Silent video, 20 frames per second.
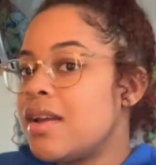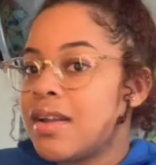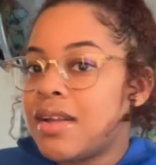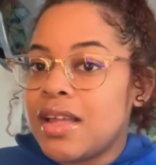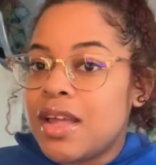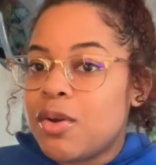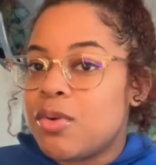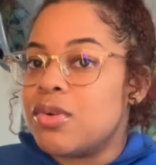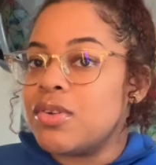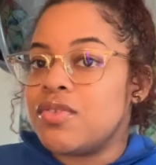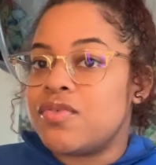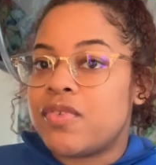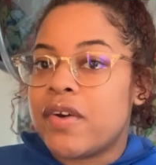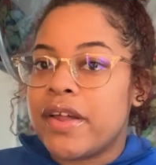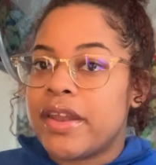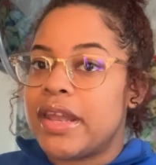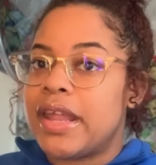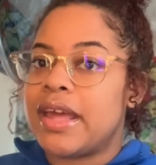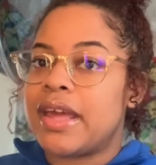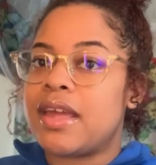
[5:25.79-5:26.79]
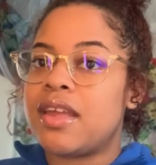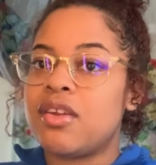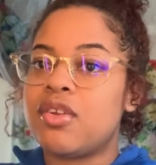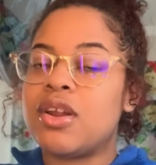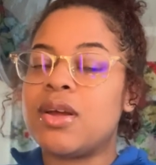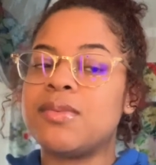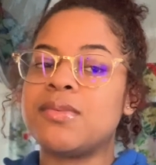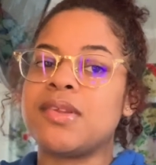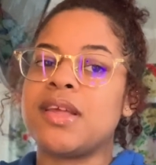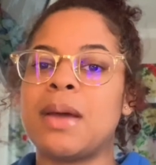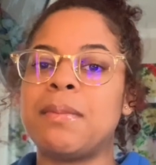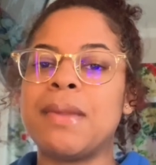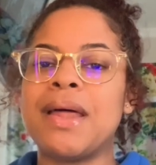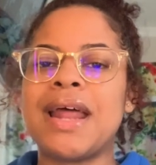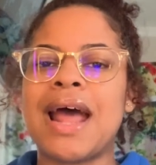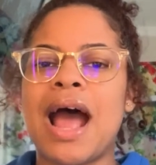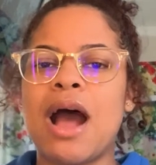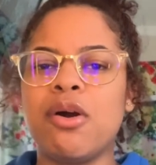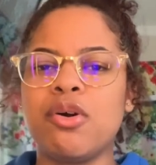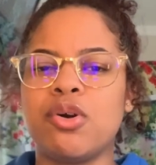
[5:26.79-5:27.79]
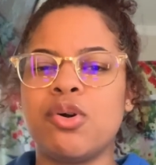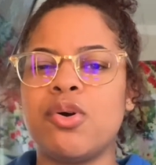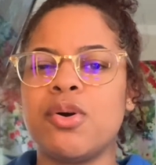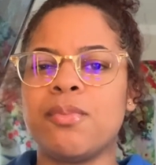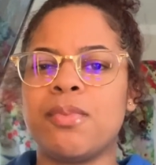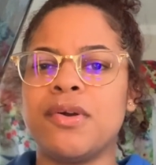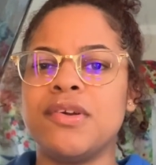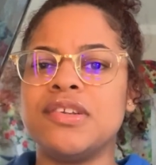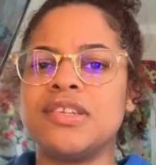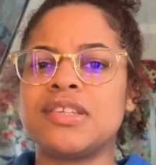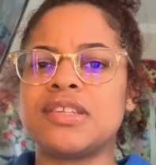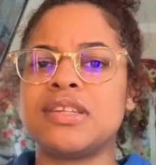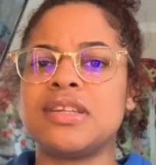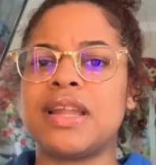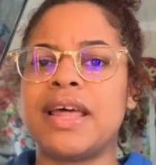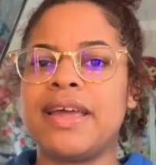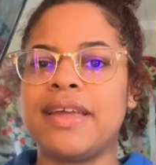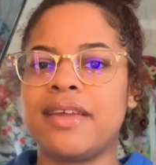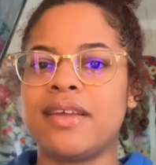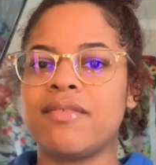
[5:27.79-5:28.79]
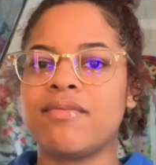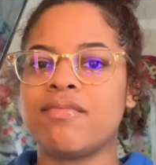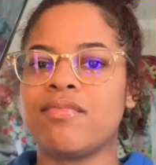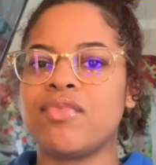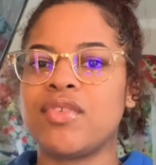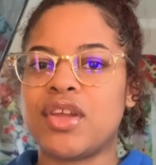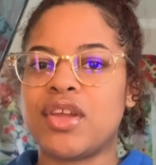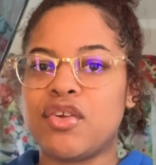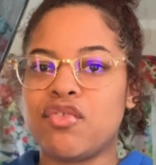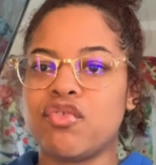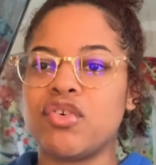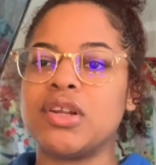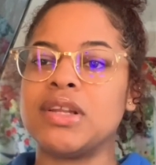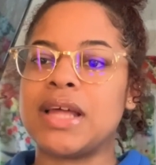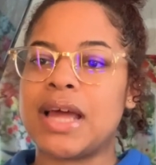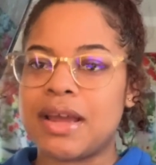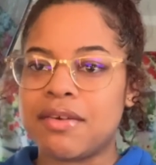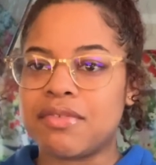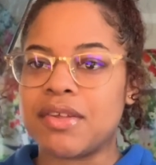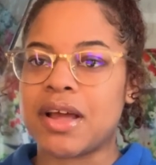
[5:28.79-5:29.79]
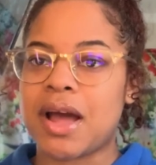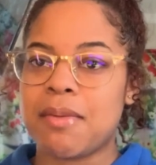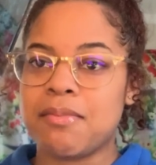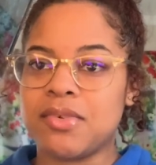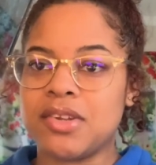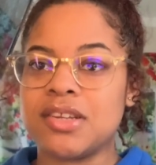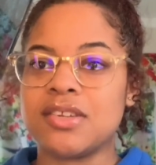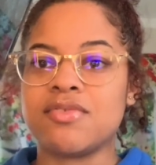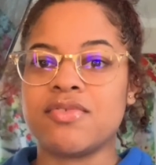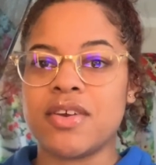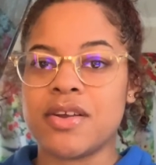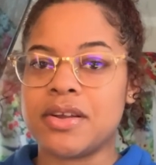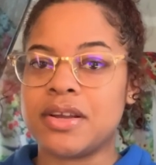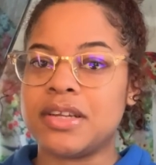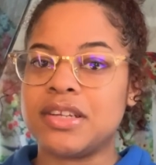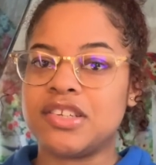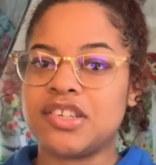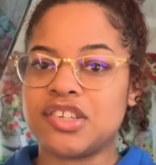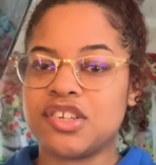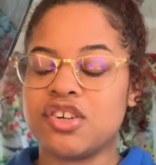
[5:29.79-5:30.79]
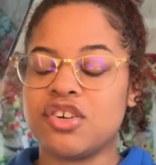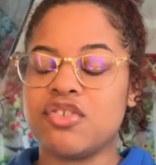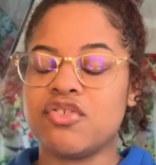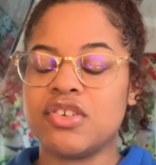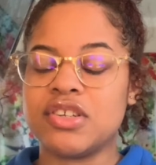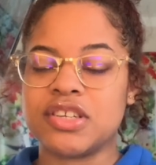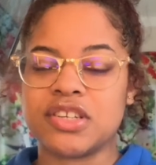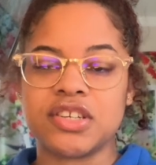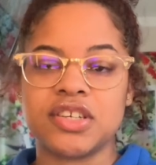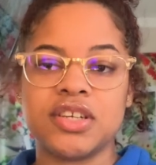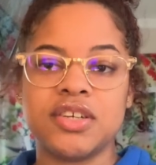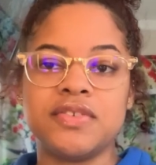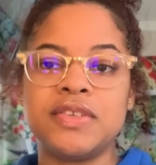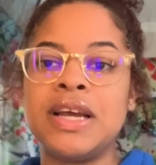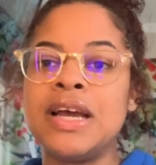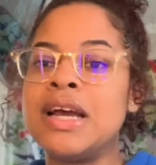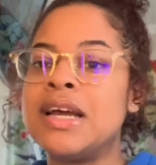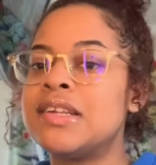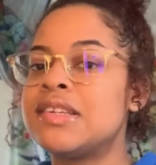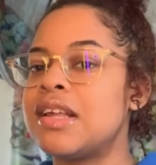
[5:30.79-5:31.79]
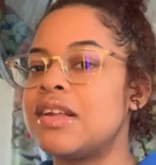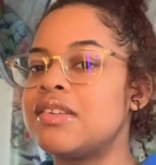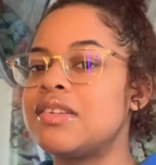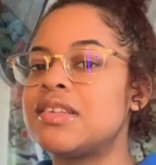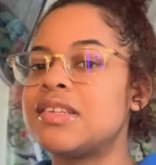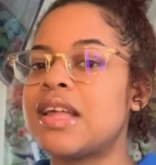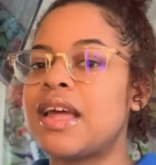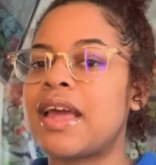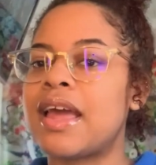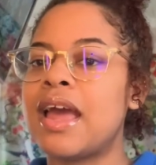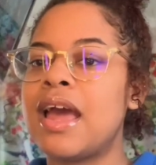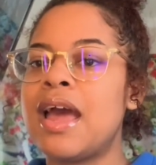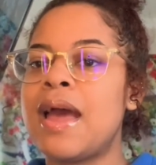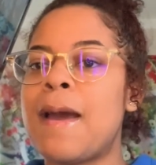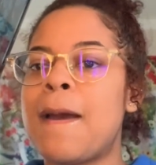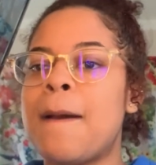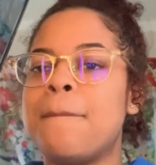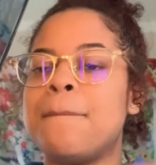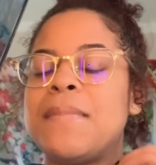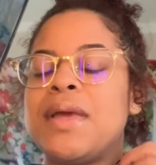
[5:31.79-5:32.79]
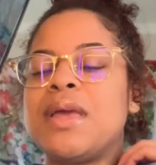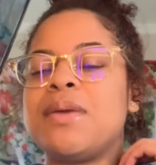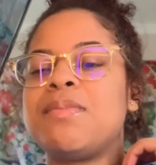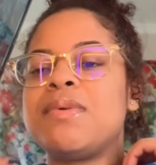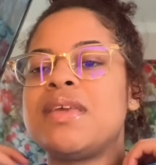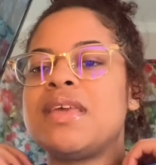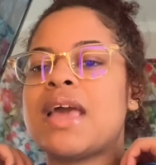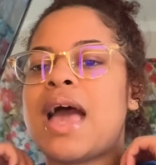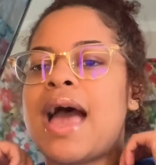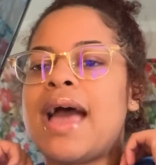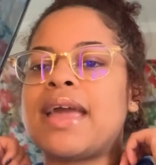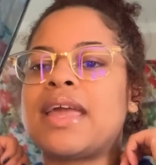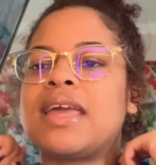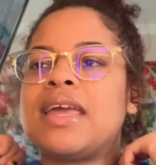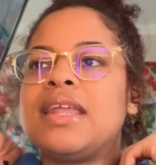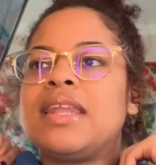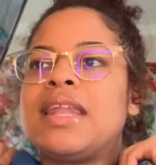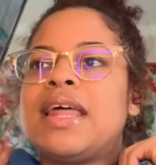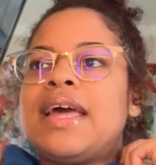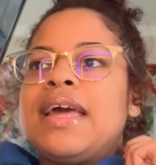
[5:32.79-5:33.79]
it was fun. You know what I'm saying? I'm not an outgoing person, in real life. I'm just very chill, reserved. So I was just like, maybe I can,